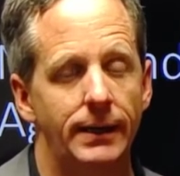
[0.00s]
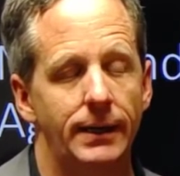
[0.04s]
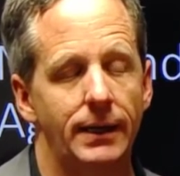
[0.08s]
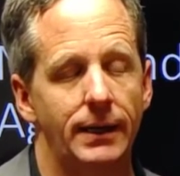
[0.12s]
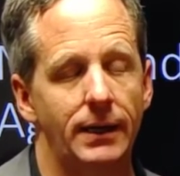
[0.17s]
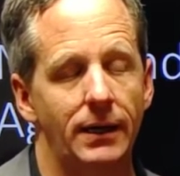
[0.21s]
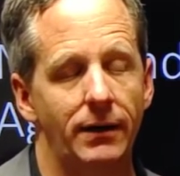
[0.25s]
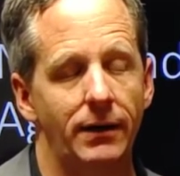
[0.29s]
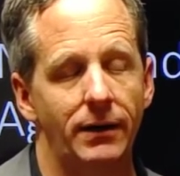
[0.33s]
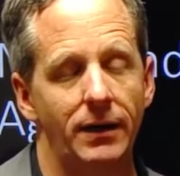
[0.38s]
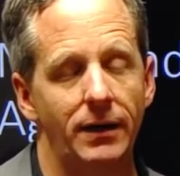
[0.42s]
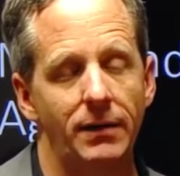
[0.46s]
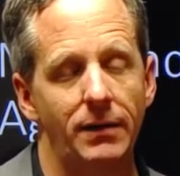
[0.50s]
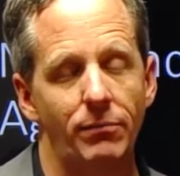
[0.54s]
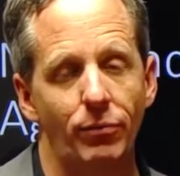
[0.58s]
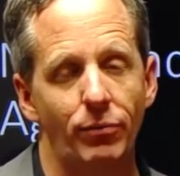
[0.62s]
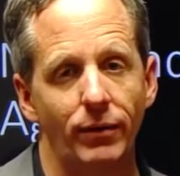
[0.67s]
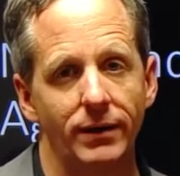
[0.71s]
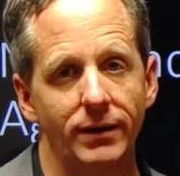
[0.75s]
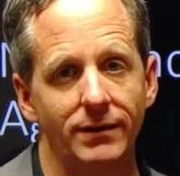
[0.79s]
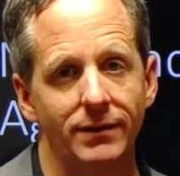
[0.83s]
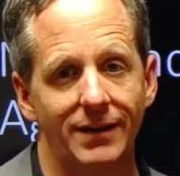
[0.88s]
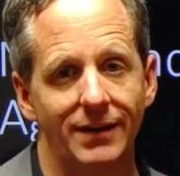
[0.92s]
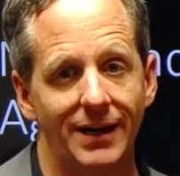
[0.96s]
And at any
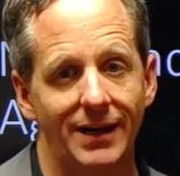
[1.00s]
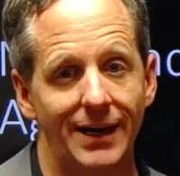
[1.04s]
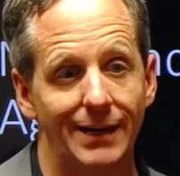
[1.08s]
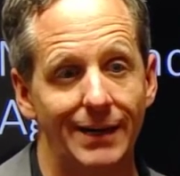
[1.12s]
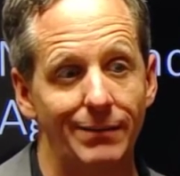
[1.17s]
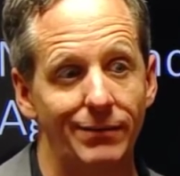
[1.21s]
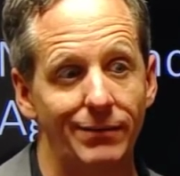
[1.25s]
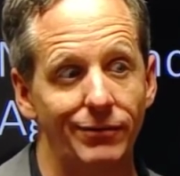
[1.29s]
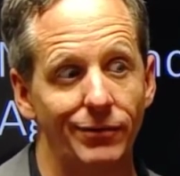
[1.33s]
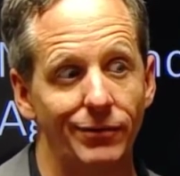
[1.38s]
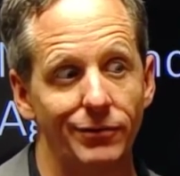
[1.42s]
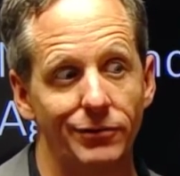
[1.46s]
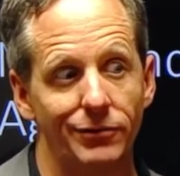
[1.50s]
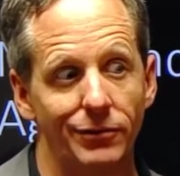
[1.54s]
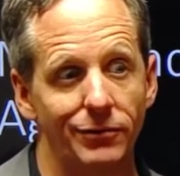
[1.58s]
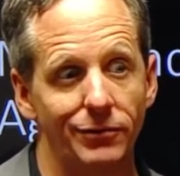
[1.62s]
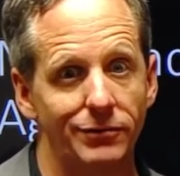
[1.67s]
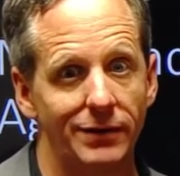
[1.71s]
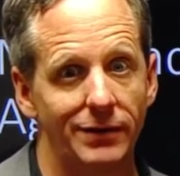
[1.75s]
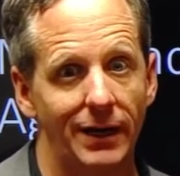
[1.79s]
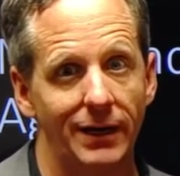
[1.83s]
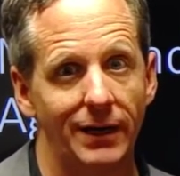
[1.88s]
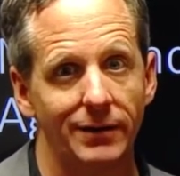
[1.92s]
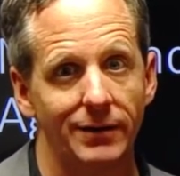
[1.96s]
point in time, if there's no
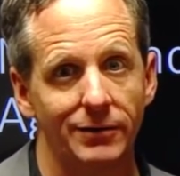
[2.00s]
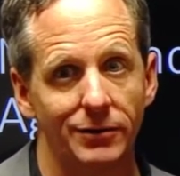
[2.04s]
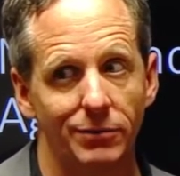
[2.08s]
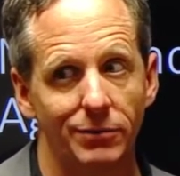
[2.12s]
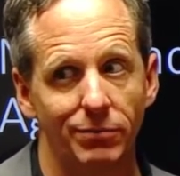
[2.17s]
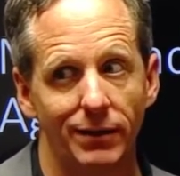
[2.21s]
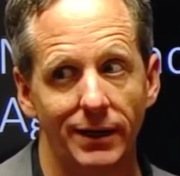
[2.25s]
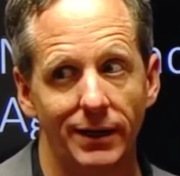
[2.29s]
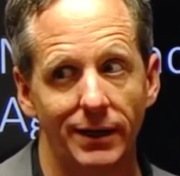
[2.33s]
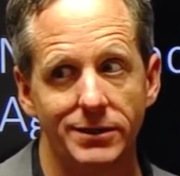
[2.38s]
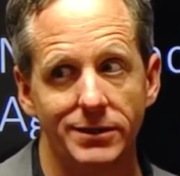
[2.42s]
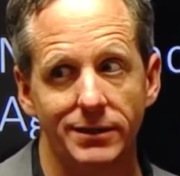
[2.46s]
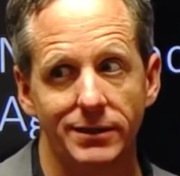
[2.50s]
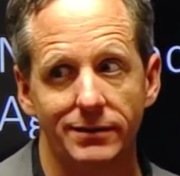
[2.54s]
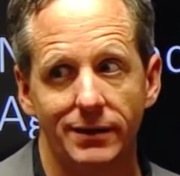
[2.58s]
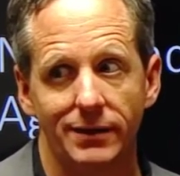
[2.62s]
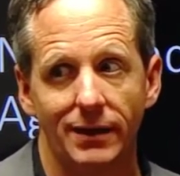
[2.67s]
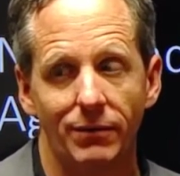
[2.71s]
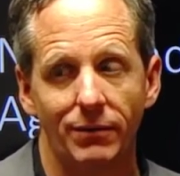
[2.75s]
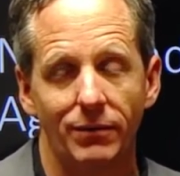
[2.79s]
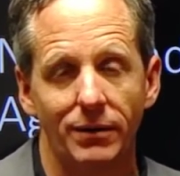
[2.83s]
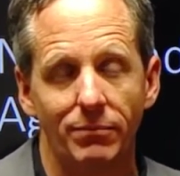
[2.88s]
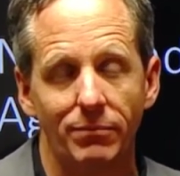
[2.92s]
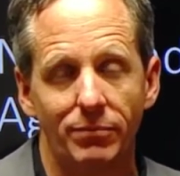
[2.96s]
talent or project that
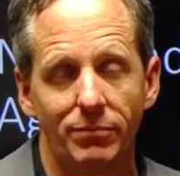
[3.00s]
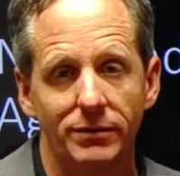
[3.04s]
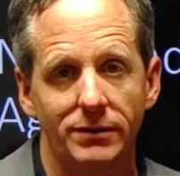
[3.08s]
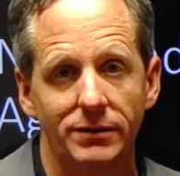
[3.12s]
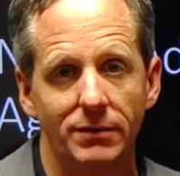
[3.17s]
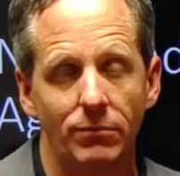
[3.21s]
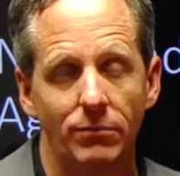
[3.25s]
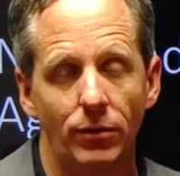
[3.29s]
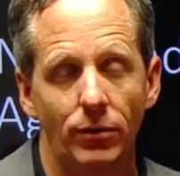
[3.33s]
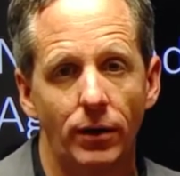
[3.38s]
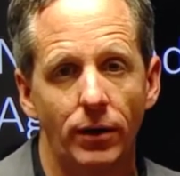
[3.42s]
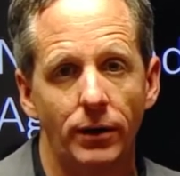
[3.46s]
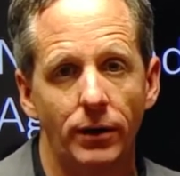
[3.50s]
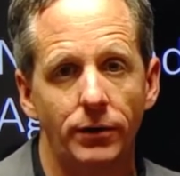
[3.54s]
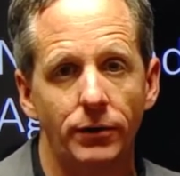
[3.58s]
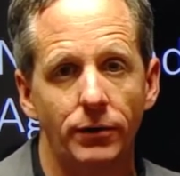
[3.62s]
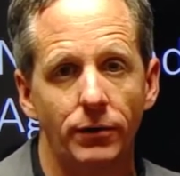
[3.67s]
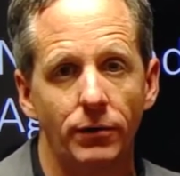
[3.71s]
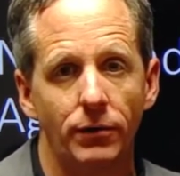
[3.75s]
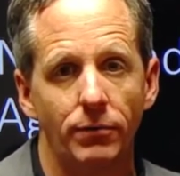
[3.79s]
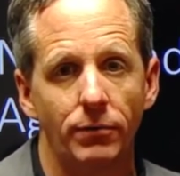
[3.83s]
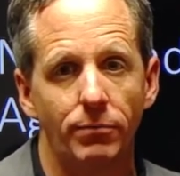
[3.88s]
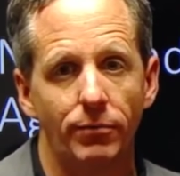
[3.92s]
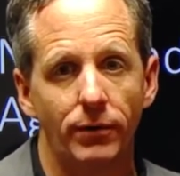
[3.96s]
I want to put them on,
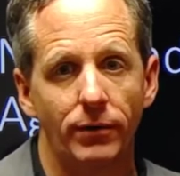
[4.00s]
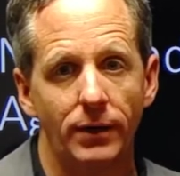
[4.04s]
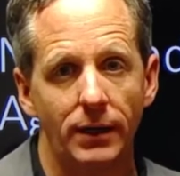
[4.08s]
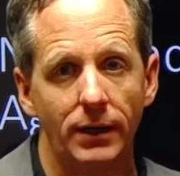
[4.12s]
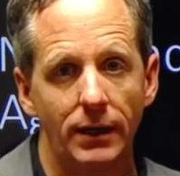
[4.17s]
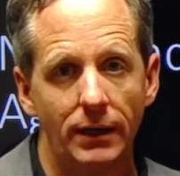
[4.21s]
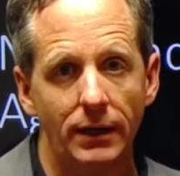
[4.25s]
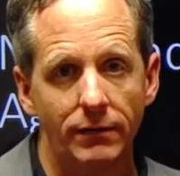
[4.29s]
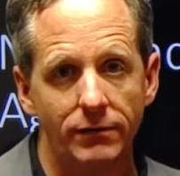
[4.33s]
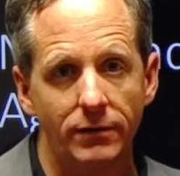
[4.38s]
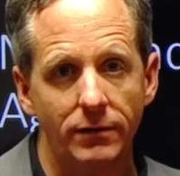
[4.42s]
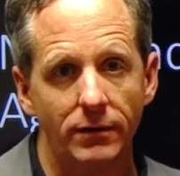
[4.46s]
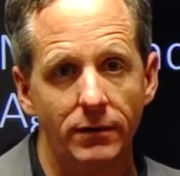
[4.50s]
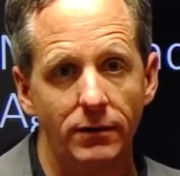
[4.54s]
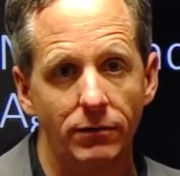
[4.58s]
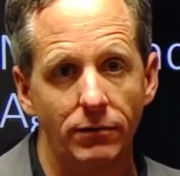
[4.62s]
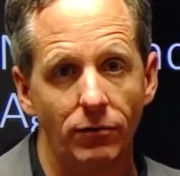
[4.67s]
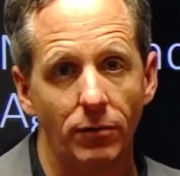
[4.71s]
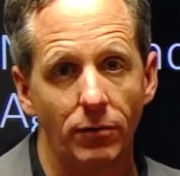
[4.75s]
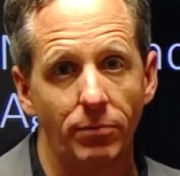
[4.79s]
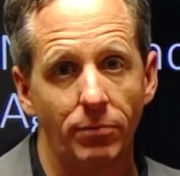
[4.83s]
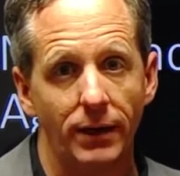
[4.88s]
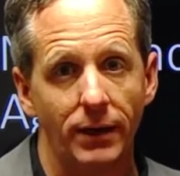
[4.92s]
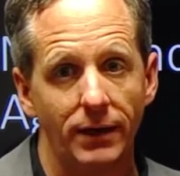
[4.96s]
they're pretty easy to
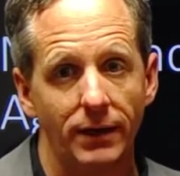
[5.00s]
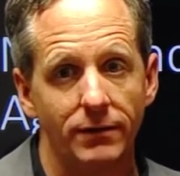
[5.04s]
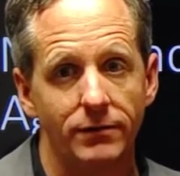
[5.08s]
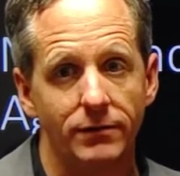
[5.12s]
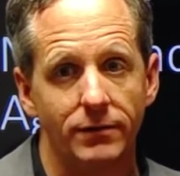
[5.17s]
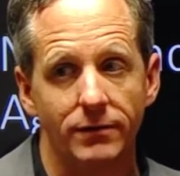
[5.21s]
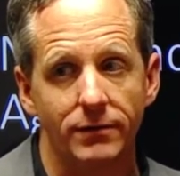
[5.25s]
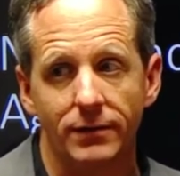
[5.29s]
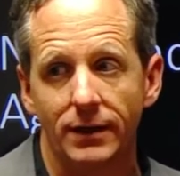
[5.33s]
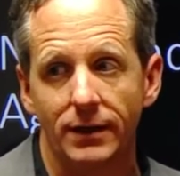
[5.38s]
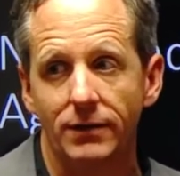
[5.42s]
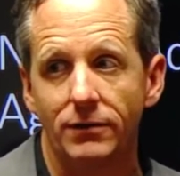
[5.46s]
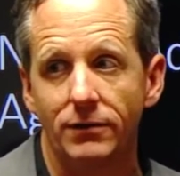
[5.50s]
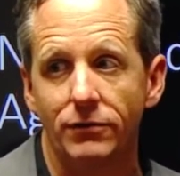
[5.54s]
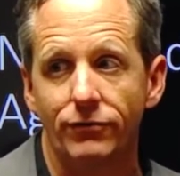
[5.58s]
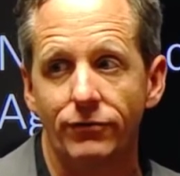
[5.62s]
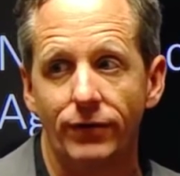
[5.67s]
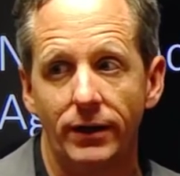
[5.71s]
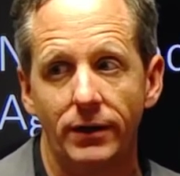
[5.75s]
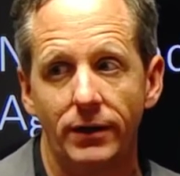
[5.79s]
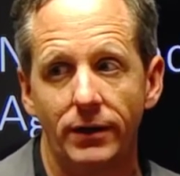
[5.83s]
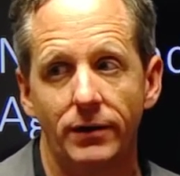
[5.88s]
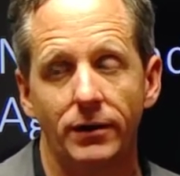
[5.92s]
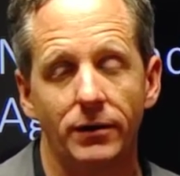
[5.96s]
replace because I can just
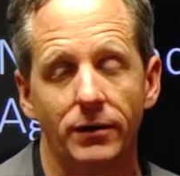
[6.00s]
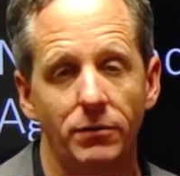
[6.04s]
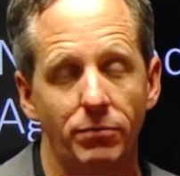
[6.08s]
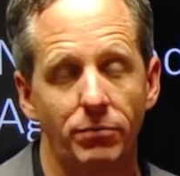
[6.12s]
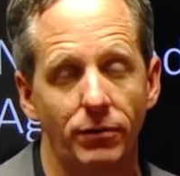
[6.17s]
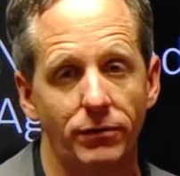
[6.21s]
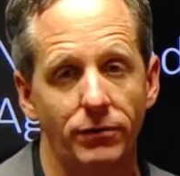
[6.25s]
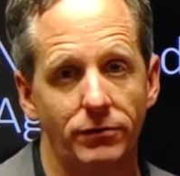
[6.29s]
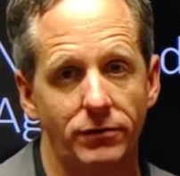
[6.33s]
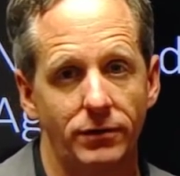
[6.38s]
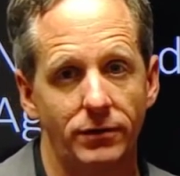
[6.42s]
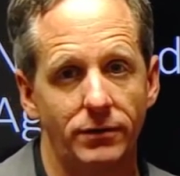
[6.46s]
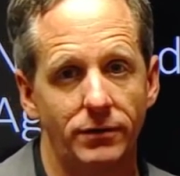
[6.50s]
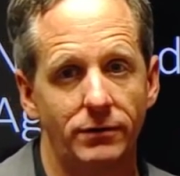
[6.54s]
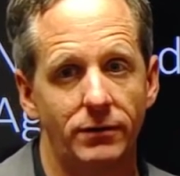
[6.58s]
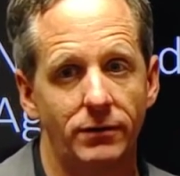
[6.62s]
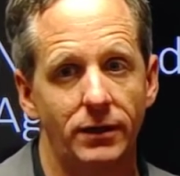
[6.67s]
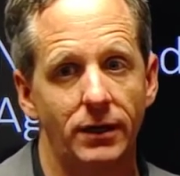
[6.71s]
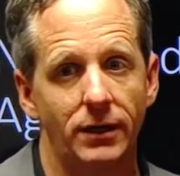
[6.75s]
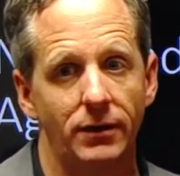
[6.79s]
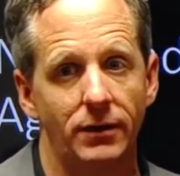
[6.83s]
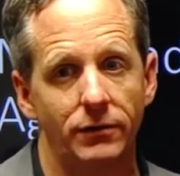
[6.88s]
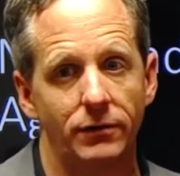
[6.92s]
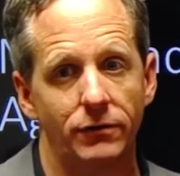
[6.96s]
find another person to
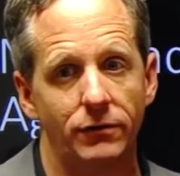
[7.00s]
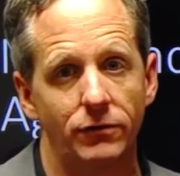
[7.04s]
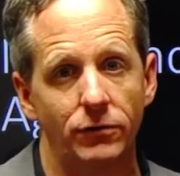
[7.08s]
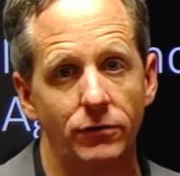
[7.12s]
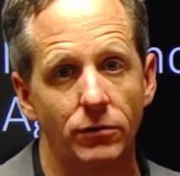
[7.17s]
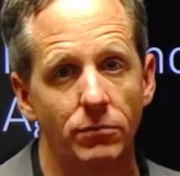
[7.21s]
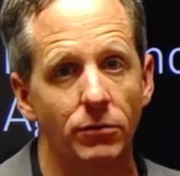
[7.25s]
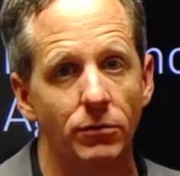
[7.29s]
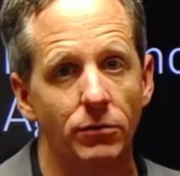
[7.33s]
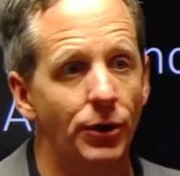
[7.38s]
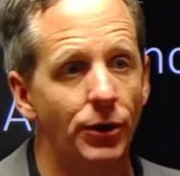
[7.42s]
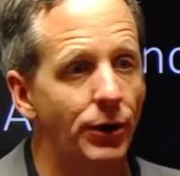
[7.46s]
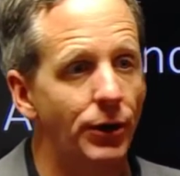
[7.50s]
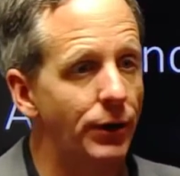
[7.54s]
get on Zoom.